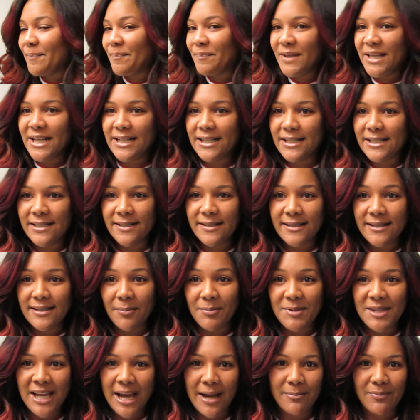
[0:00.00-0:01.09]
because
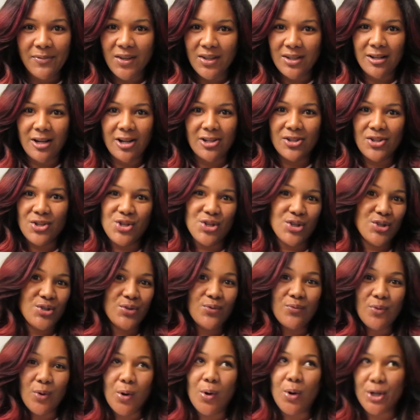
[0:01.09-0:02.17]
sometimes the color just
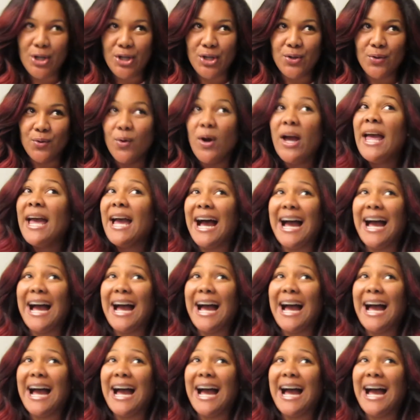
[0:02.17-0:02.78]
grow on you.